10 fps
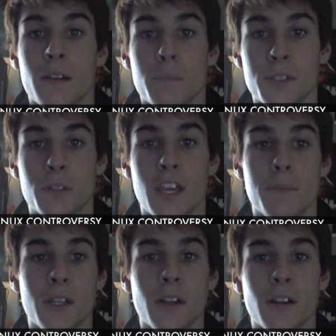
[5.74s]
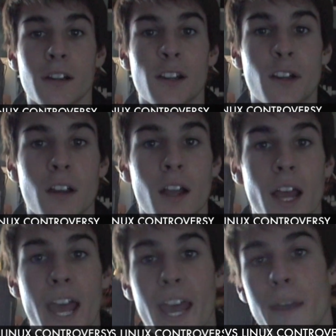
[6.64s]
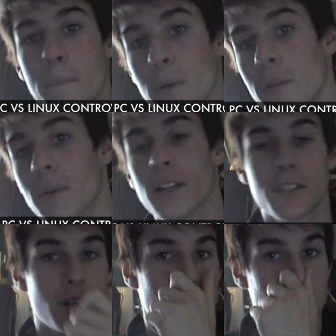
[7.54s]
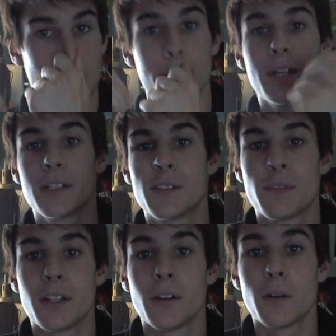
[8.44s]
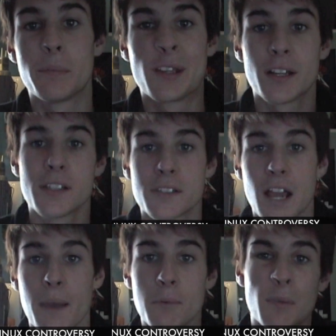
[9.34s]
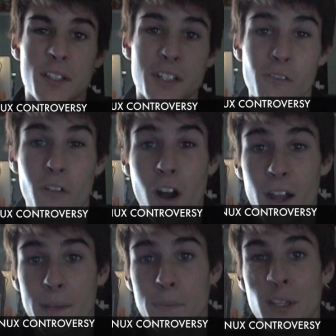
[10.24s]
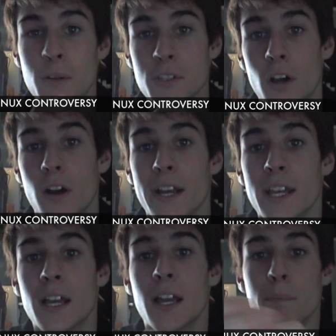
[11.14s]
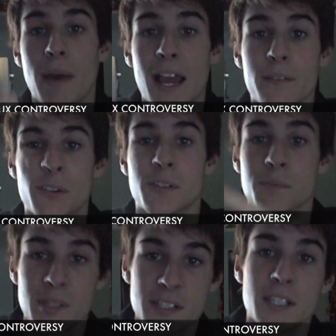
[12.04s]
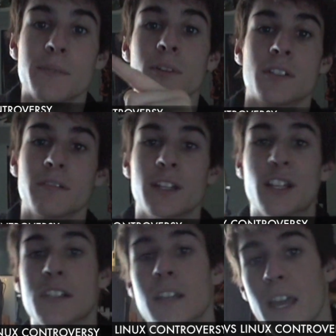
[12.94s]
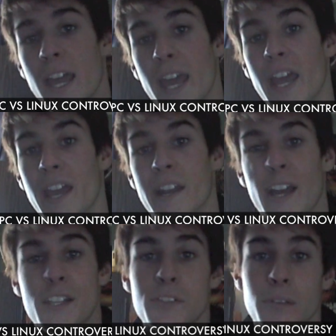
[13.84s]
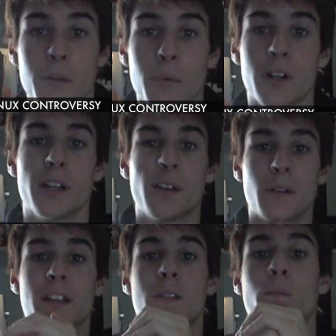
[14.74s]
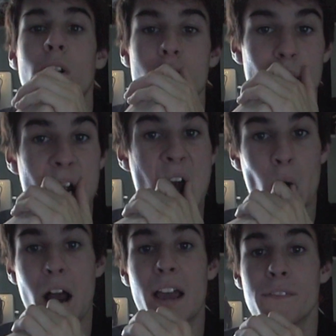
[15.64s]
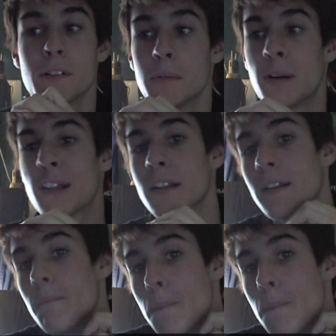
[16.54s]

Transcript: Mr. Gamer here, and pretty much I'm making this video because I've been watching a lot of videos on Mac versus PC versus Linux, and I just really want to express how I feel about it.